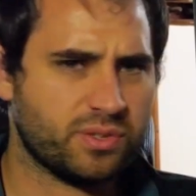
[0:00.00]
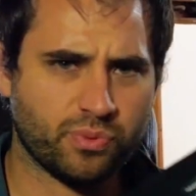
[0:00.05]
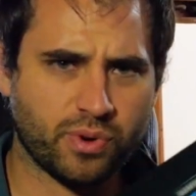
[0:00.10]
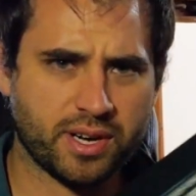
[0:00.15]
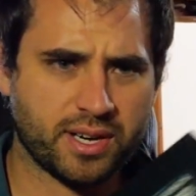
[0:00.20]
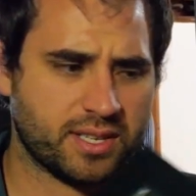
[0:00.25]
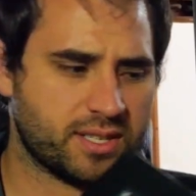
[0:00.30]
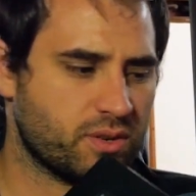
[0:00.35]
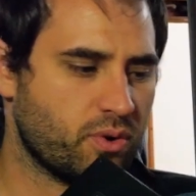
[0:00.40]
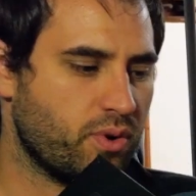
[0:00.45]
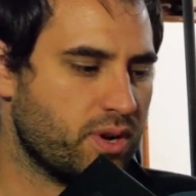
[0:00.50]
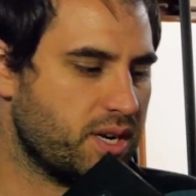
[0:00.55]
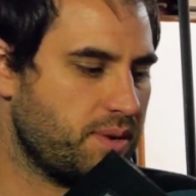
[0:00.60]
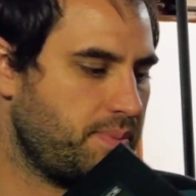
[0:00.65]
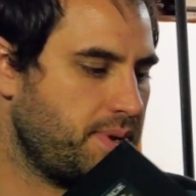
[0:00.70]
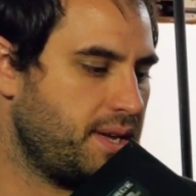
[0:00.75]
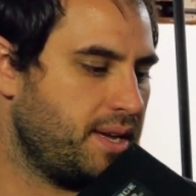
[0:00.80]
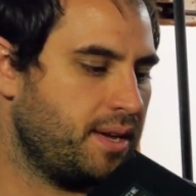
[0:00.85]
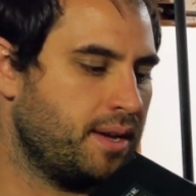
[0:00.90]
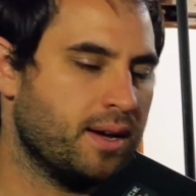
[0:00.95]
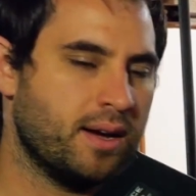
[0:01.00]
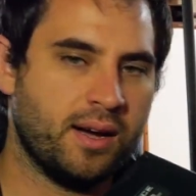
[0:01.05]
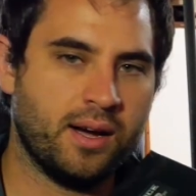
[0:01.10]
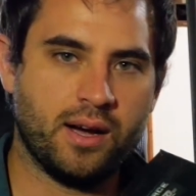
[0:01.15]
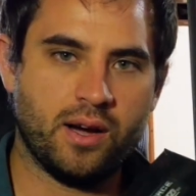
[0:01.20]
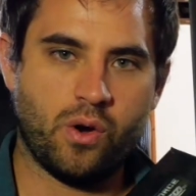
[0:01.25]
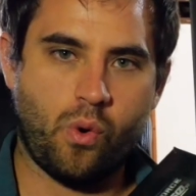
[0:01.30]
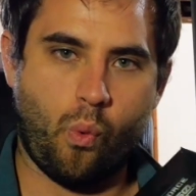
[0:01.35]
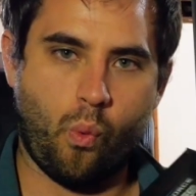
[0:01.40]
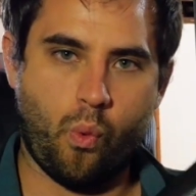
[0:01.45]
one is going to be
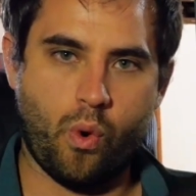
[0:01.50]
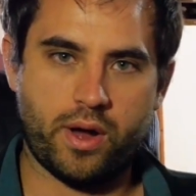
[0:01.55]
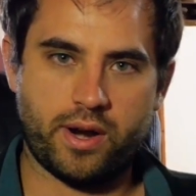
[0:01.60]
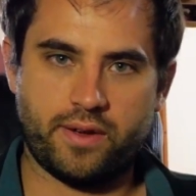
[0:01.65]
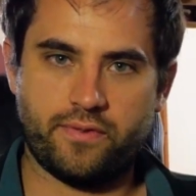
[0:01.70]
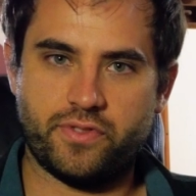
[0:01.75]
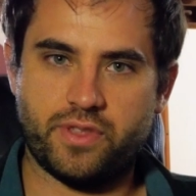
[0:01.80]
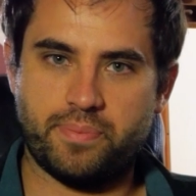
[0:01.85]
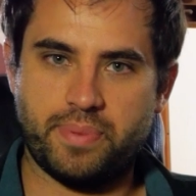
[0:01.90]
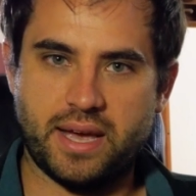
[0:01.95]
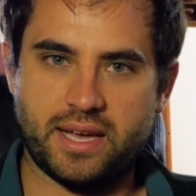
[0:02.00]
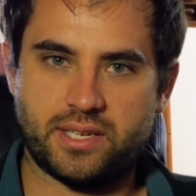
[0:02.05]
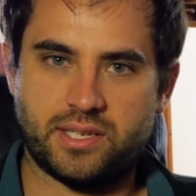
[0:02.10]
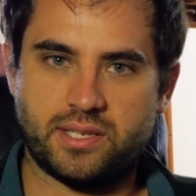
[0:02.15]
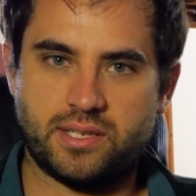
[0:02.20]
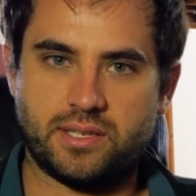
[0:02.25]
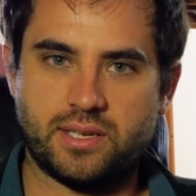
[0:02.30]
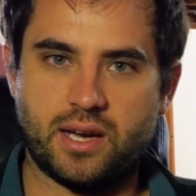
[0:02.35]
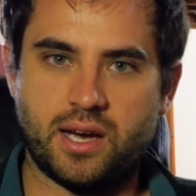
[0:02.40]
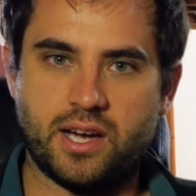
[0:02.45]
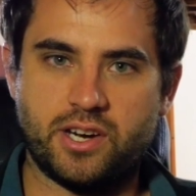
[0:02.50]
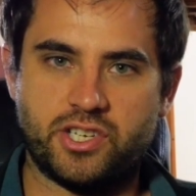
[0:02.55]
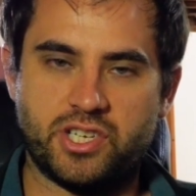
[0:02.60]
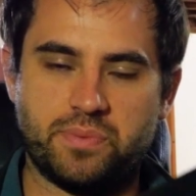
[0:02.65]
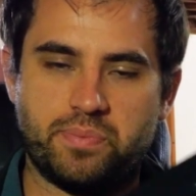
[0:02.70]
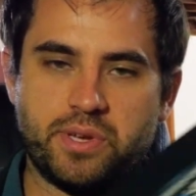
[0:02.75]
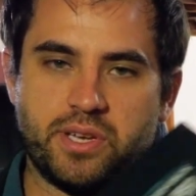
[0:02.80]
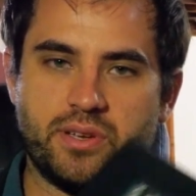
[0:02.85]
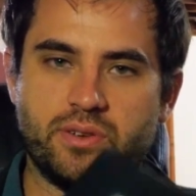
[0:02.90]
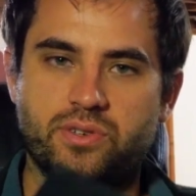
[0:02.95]
one of the best
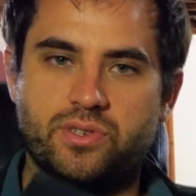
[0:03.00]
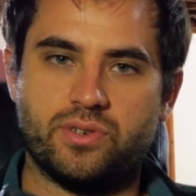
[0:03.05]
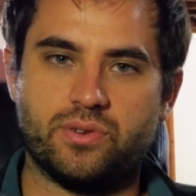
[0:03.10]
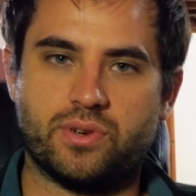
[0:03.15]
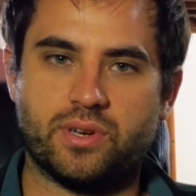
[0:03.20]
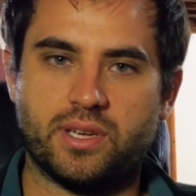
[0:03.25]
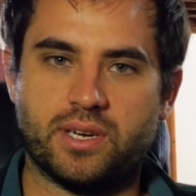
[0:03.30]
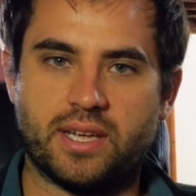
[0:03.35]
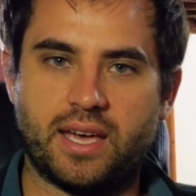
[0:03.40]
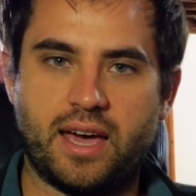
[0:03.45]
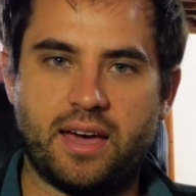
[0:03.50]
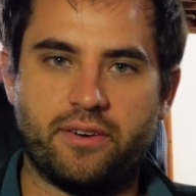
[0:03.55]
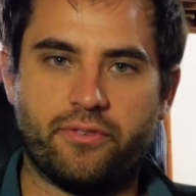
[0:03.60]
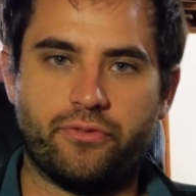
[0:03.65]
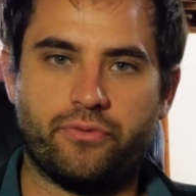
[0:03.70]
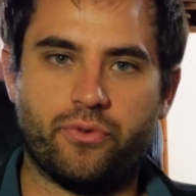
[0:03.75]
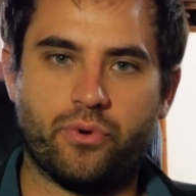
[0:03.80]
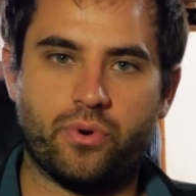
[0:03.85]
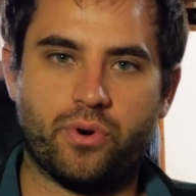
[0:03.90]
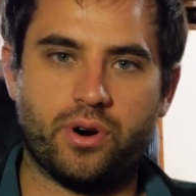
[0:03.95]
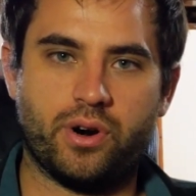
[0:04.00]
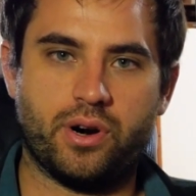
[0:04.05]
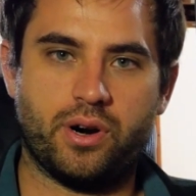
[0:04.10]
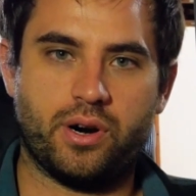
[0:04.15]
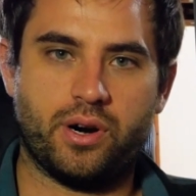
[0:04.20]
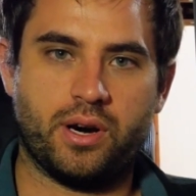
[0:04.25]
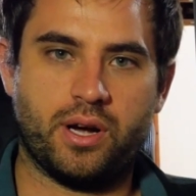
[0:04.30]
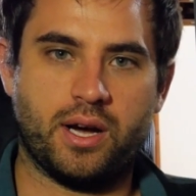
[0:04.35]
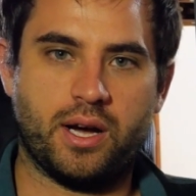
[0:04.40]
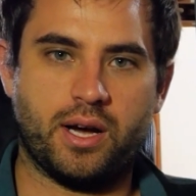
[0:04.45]
GPUs you can get
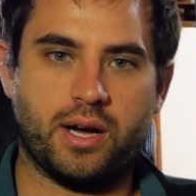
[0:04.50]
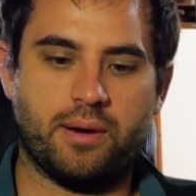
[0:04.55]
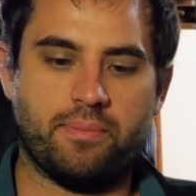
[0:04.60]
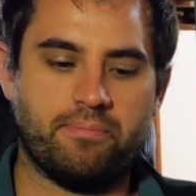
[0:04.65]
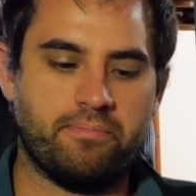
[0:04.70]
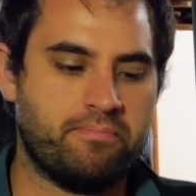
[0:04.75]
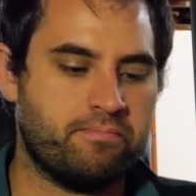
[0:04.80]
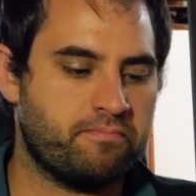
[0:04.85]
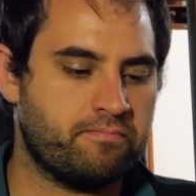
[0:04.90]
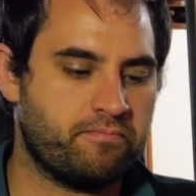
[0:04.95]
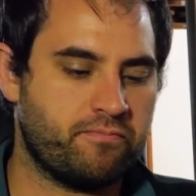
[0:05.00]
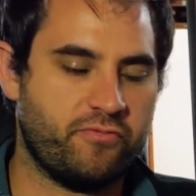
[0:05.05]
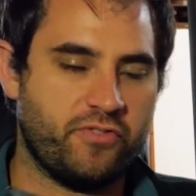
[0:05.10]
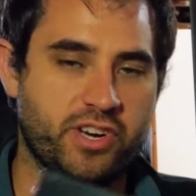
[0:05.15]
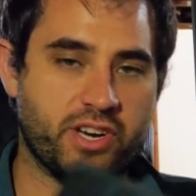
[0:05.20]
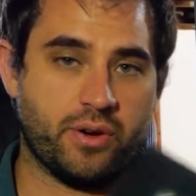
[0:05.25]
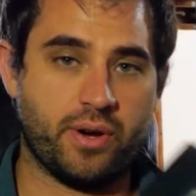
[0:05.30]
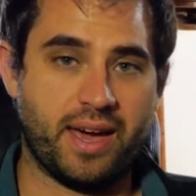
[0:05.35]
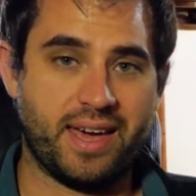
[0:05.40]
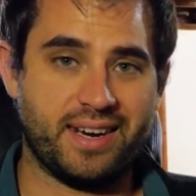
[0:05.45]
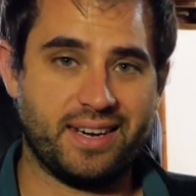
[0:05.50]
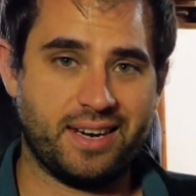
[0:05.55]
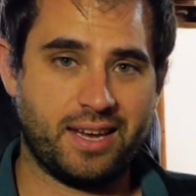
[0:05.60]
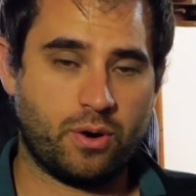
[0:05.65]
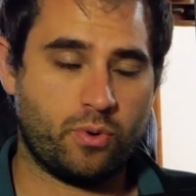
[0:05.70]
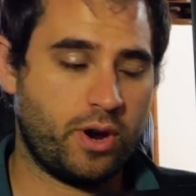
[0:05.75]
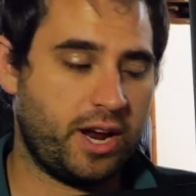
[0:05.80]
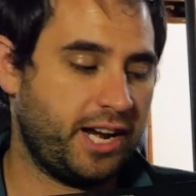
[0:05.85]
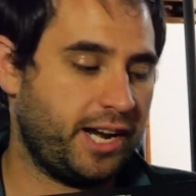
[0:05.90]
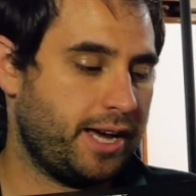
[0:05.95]
for video
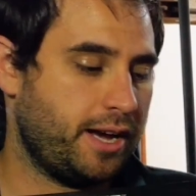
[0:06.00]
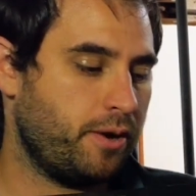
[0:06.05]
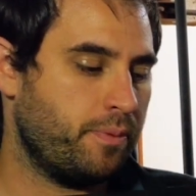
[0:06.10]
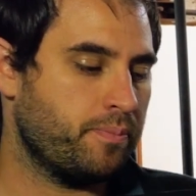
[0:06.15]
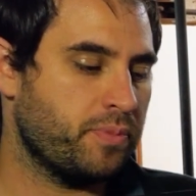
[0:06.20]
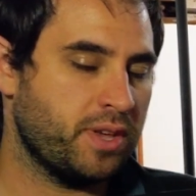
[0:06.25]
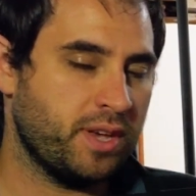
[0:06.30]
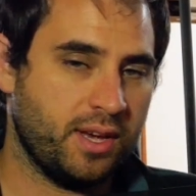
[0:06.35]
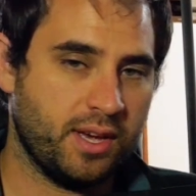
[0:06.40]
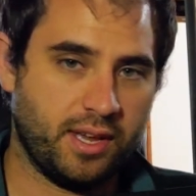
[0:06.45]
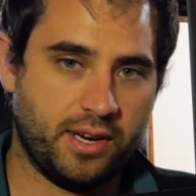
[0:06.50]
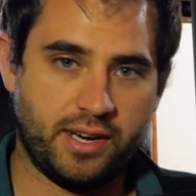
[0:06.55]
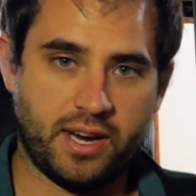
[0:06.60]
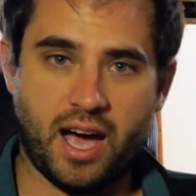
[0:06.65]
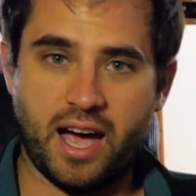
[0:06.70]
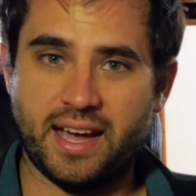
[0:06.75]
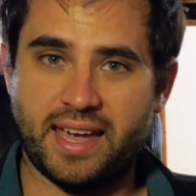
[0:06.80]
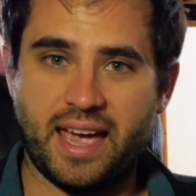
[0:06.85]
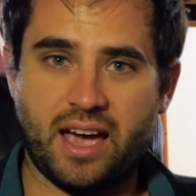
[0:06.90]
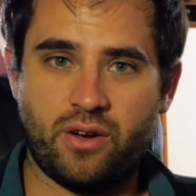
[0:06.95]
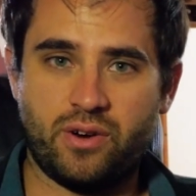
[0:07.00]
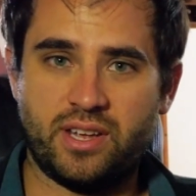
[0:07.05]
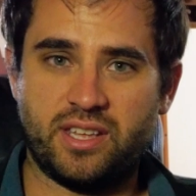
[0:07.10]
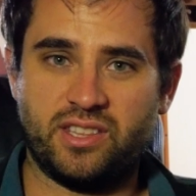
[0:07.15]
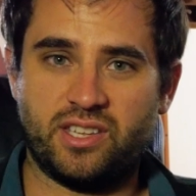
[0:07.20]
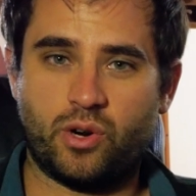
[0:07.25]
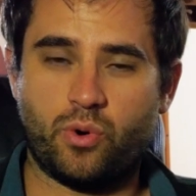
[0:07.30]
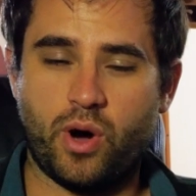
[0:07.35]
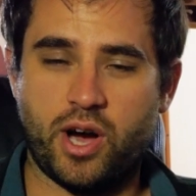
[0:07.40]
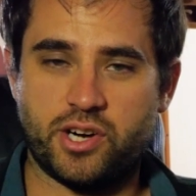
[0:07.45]
editing right now, not
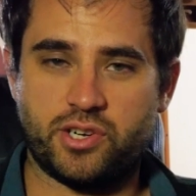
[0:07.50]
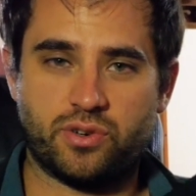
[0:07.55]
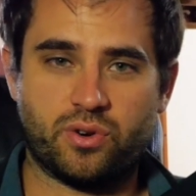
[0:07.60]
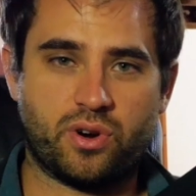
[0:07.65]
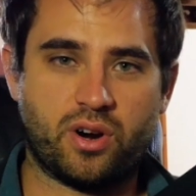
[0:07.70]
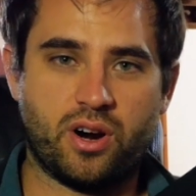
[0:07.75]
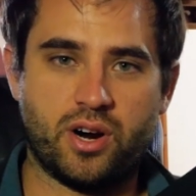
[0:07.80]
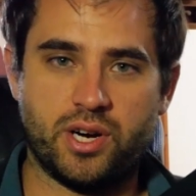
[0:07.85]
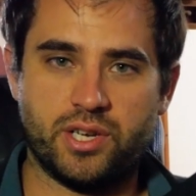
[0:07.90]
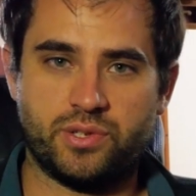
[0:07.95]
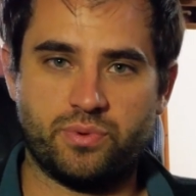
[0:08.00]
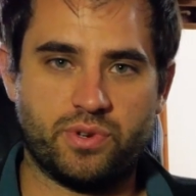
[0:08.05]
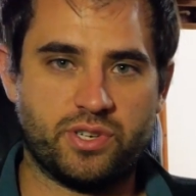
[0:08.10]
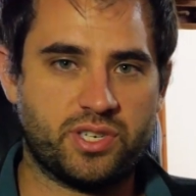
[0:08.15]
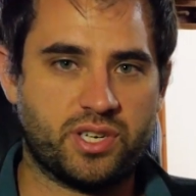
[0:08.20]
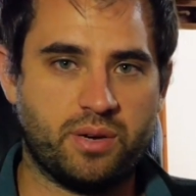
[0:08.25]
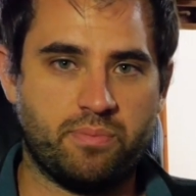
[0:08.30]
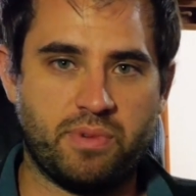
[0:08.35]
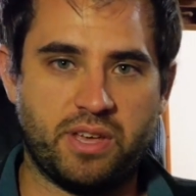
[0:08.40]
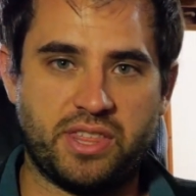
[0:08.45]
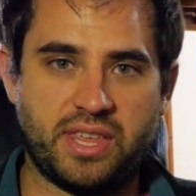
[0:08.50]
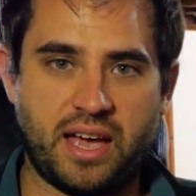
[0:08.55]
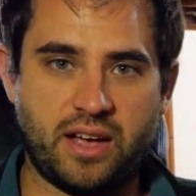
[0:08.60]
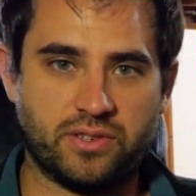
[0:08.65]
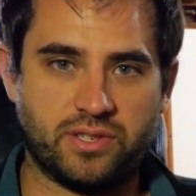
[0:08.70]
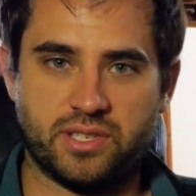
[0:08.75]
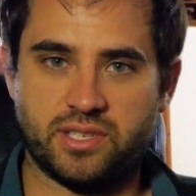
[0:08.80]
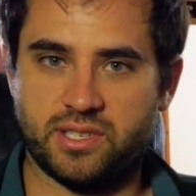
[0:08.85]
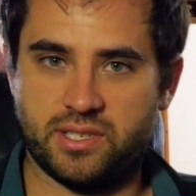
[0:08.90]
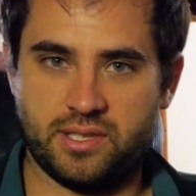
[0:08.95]
counting the Quadro cards, which can be
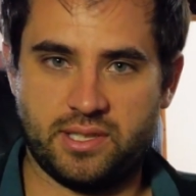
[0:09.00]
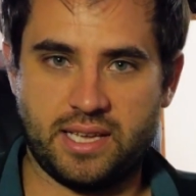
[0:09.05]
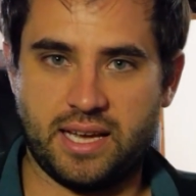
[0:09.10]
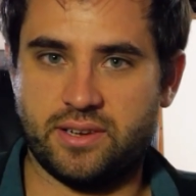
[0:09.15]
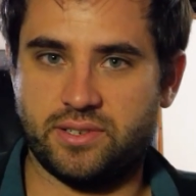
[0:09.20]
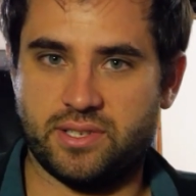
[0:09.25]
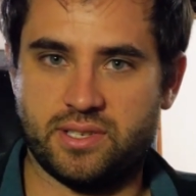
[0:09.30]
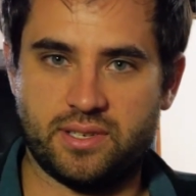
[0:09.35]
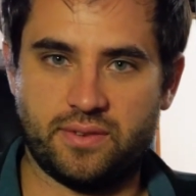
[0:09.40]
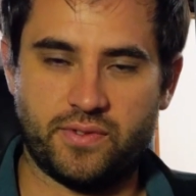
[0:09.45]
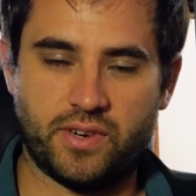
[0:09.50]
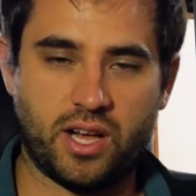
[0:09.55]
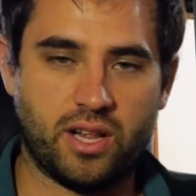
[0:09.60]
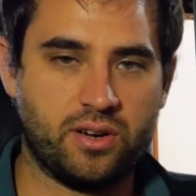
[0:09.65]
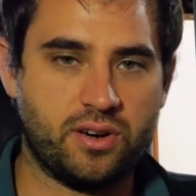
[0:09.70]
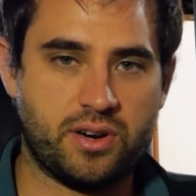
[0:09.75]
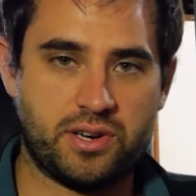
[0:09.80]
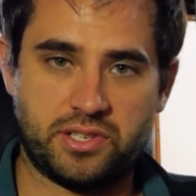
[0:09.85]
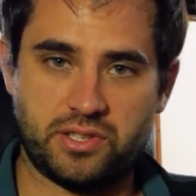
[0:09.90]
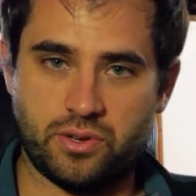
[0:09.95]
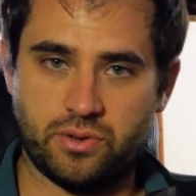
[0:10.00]
thousands and thousands of dollars.